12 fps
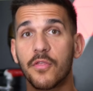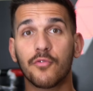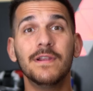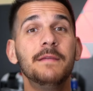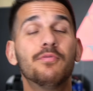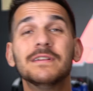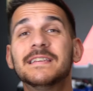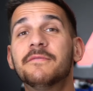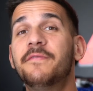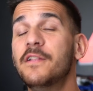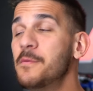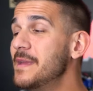3D printing
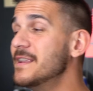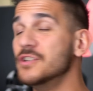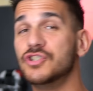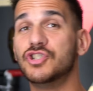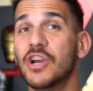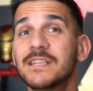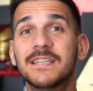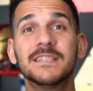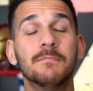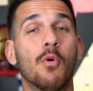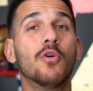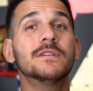filament, just as
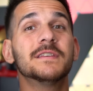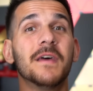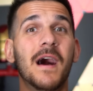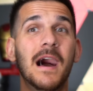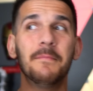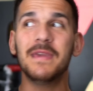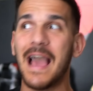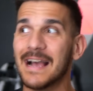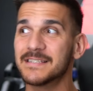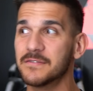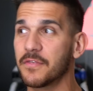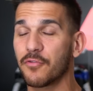important to the hobby
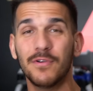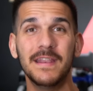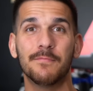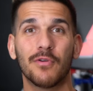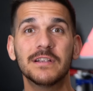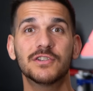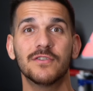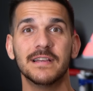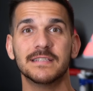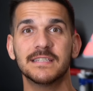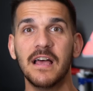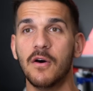as the 3D printer
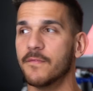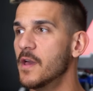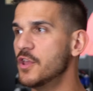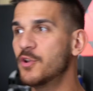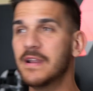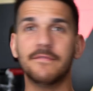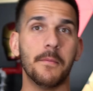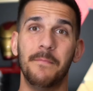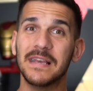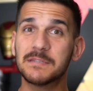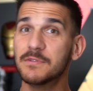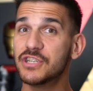itself. You can have the
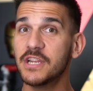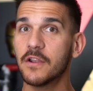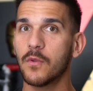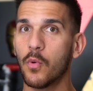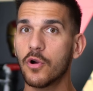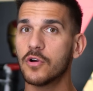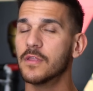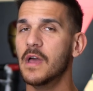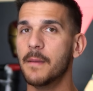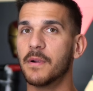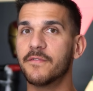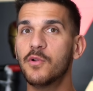best machine in the world,
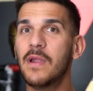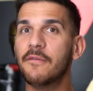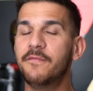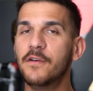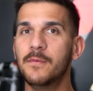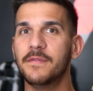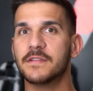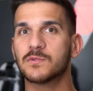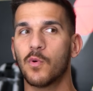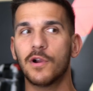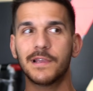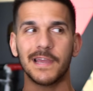but if you don't have filament that's
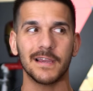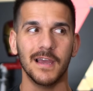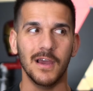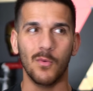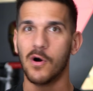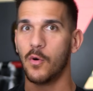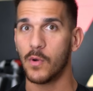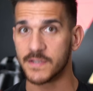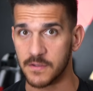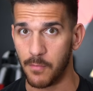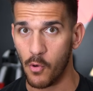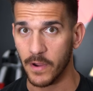working, well,
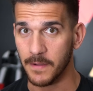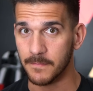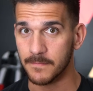what's the point?